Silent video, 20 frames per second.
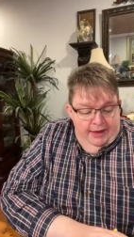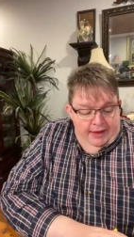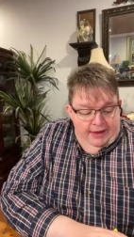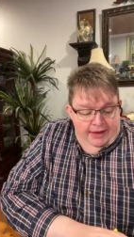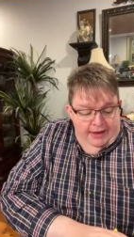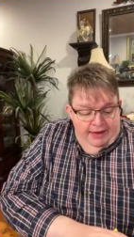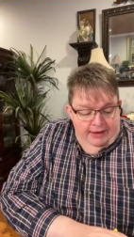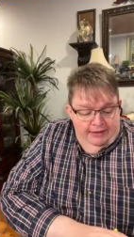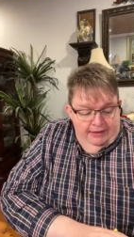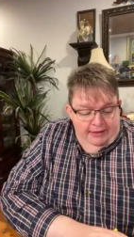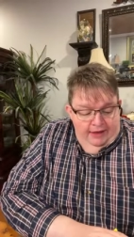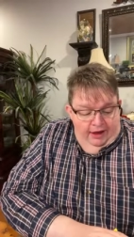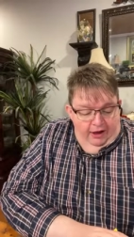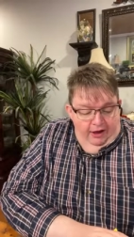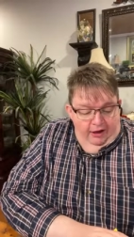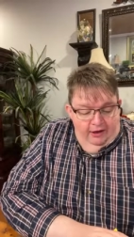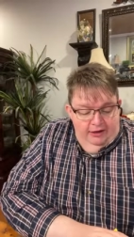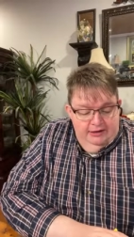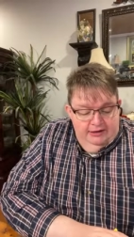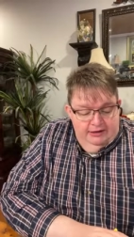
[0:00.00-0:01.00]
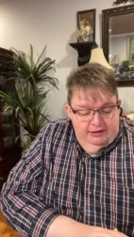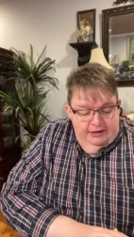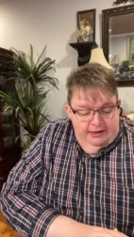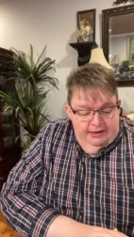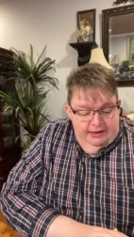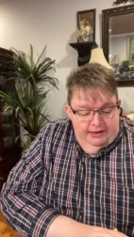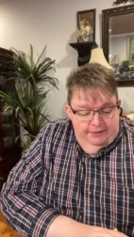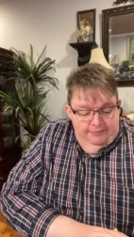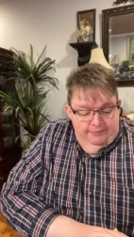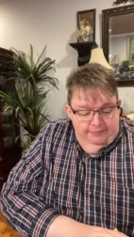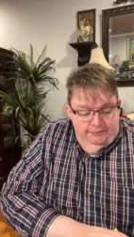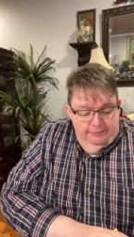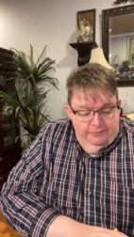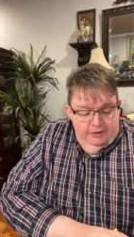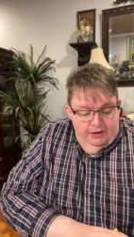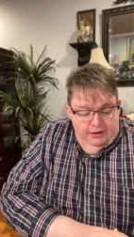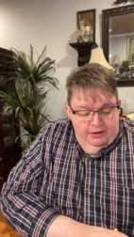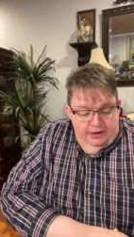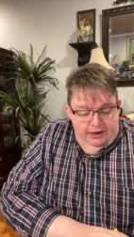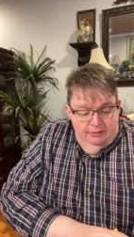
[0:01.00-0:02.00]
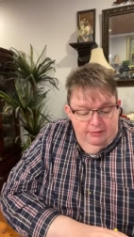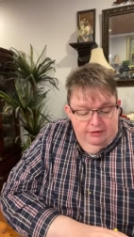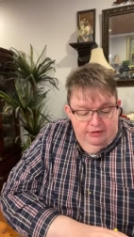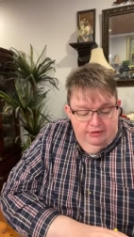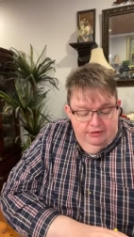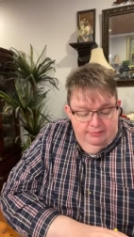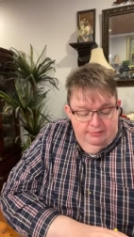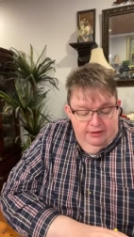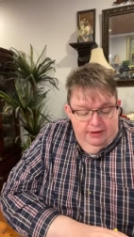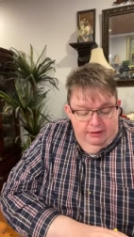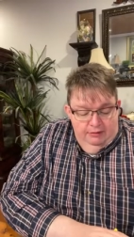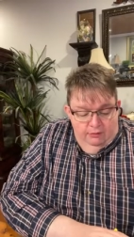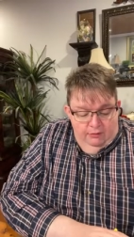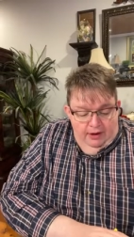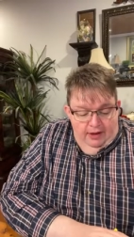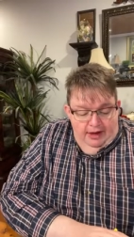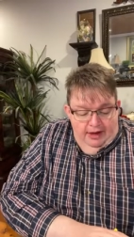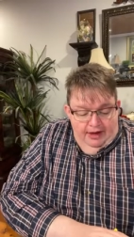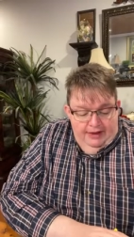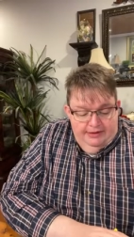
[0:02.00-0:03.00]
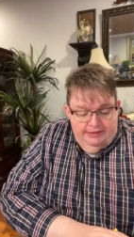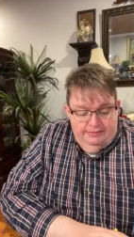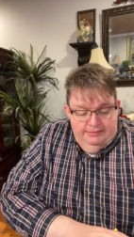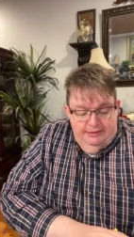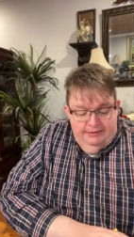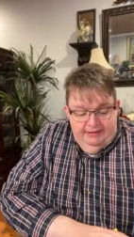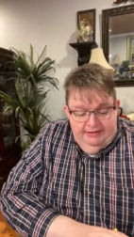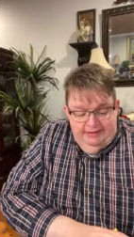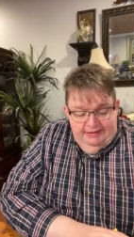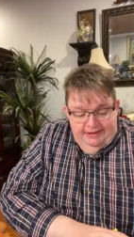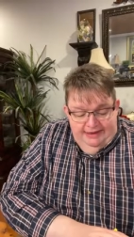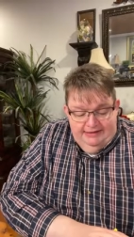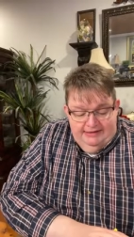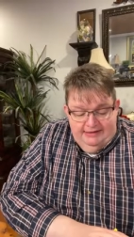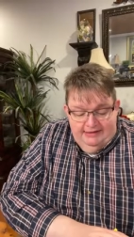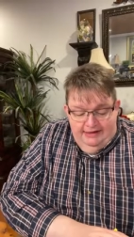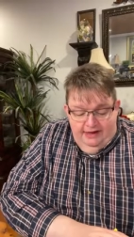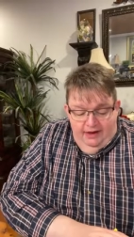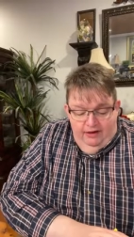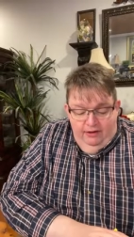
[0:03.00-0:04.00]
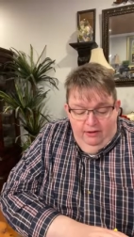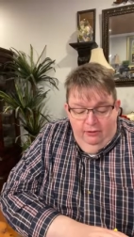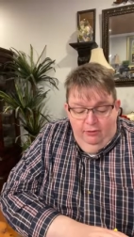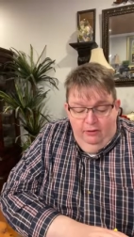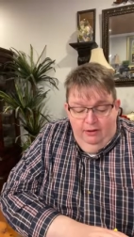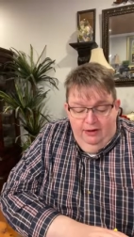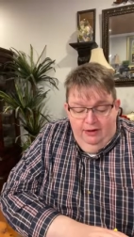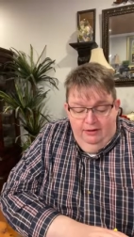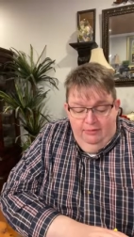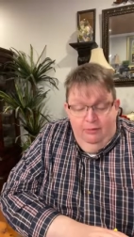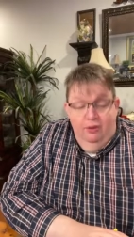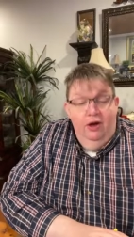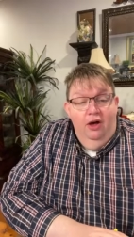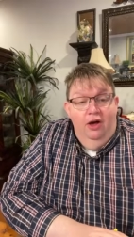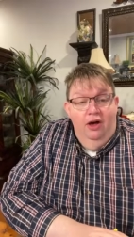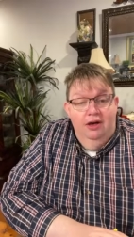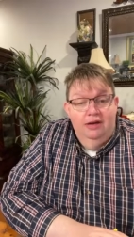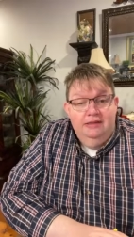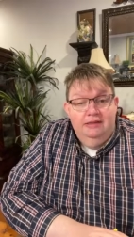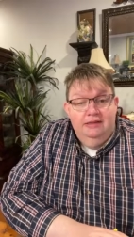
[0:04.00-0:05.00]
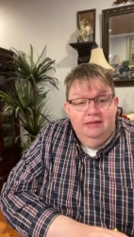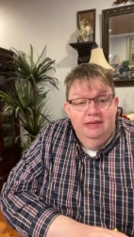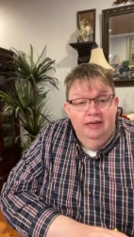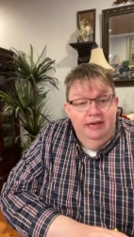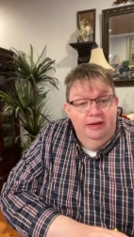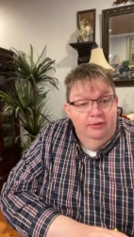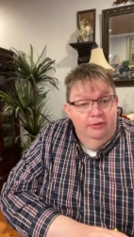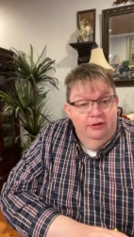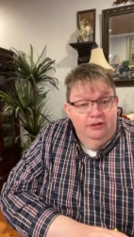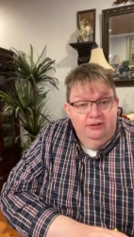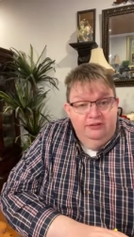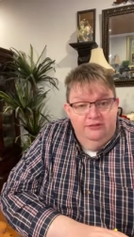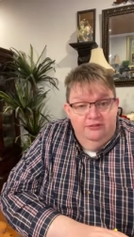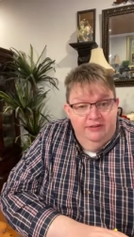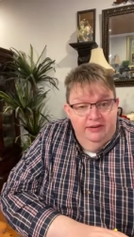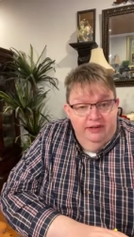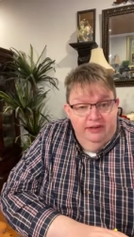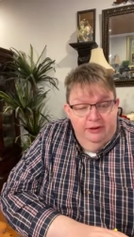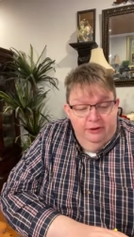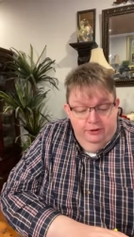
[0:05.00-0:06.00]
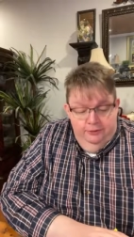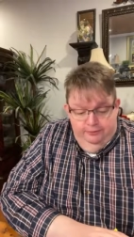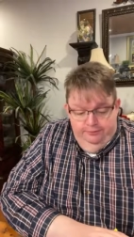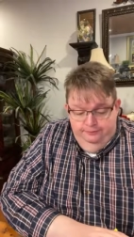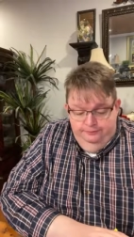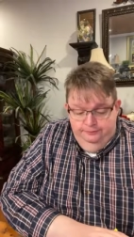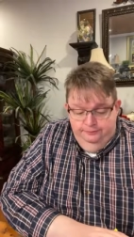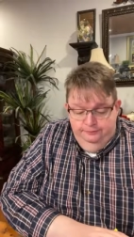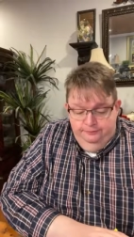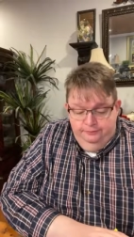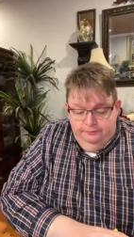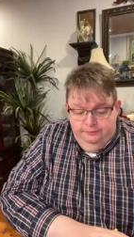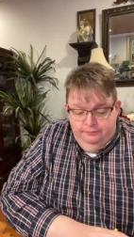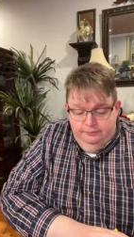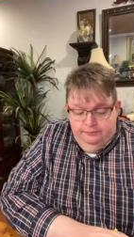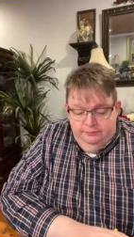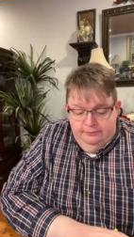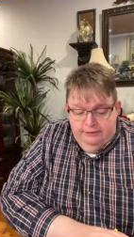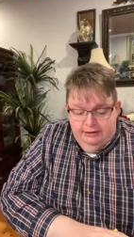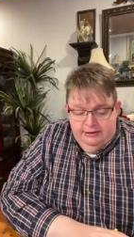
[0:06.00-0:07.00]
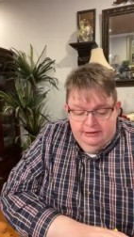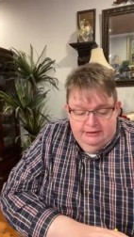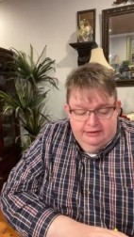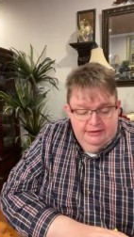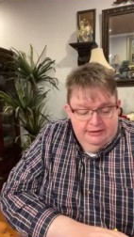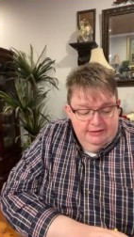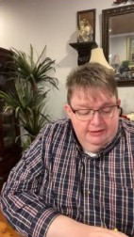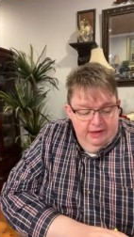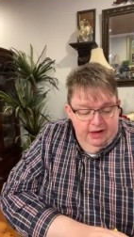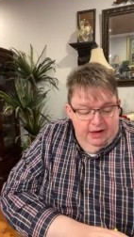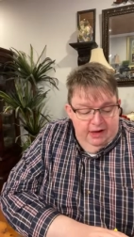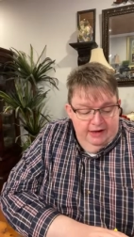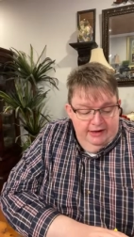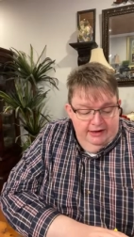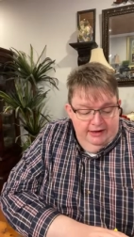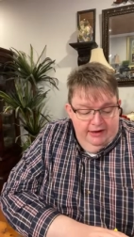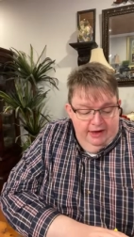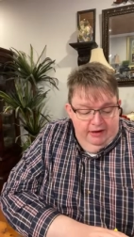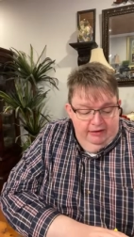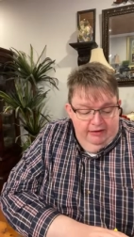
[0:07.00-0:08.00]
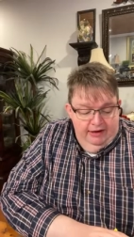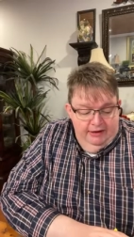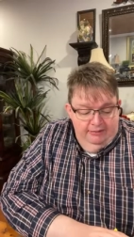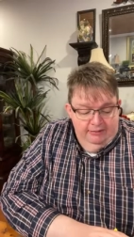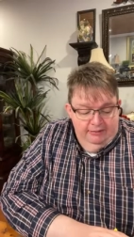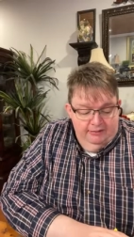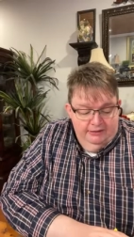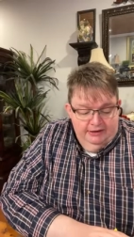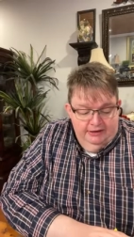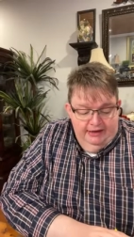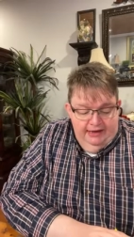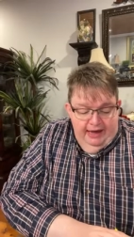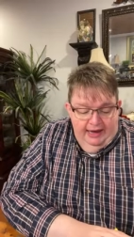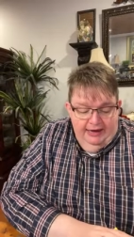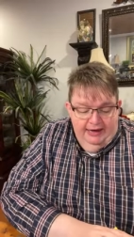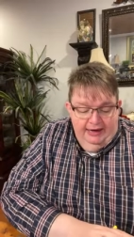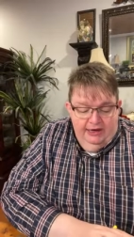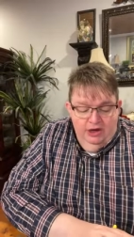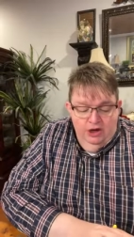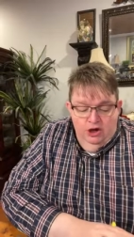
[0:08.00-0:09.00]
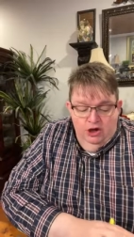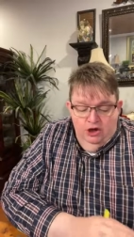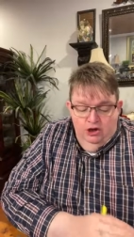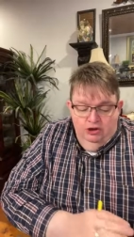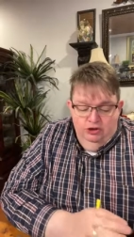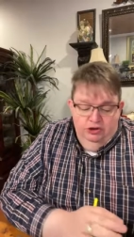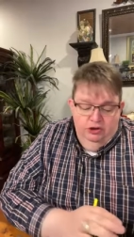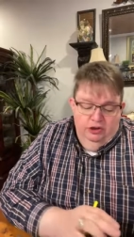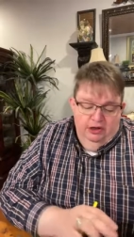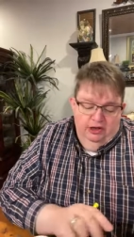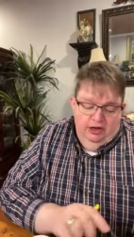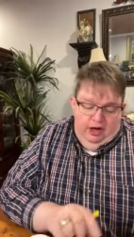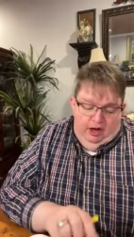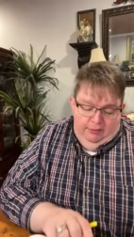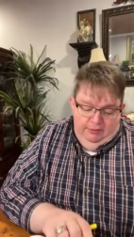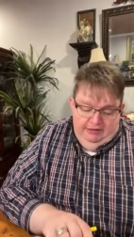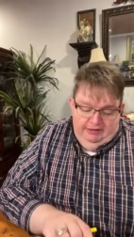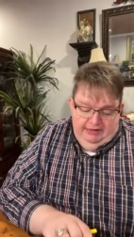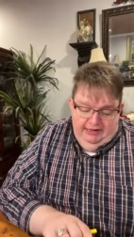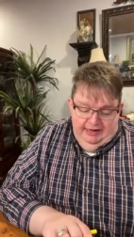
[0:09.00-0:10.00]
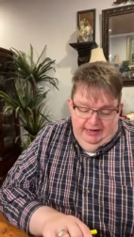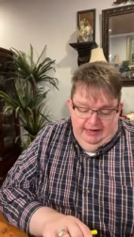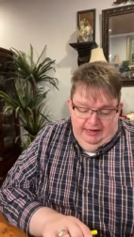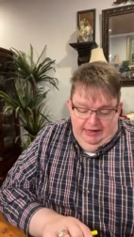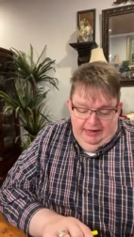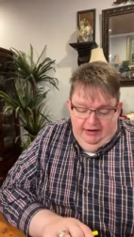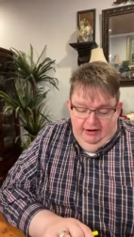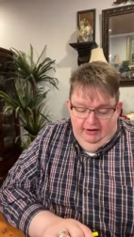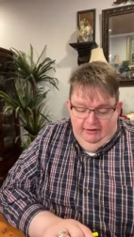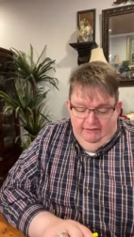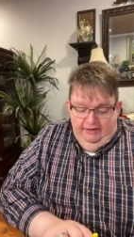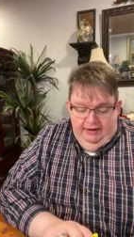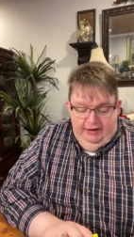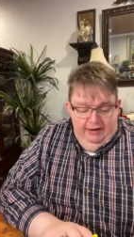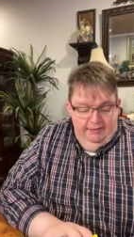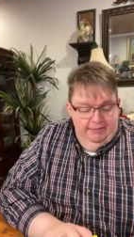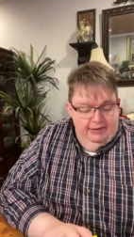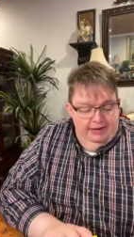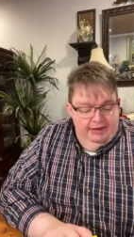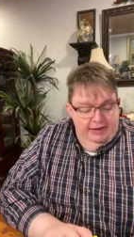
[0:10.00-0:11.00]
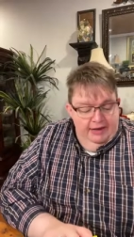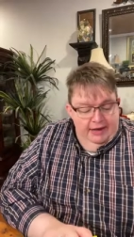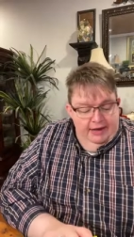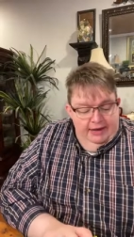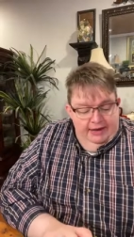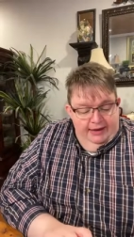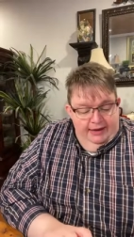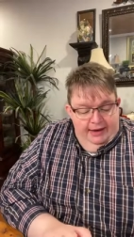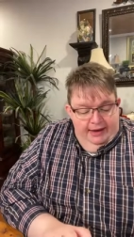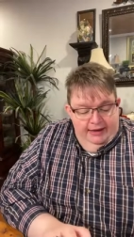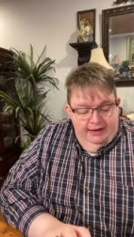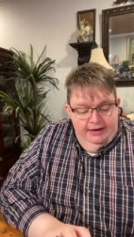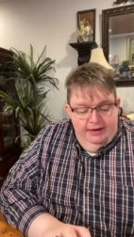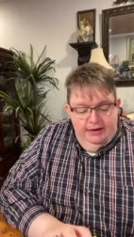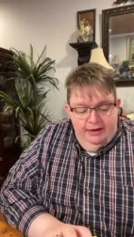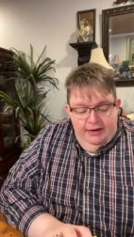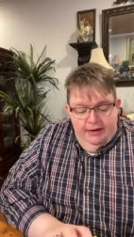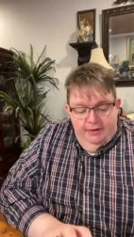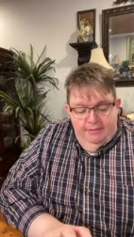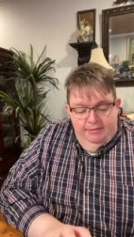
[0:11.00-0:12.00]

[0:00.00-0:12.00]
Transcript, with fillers: He thought um, he was being wise, but let's call it what it was it was fear. Since God had called Abram to Canaan, surely God would take care of him in Canaan.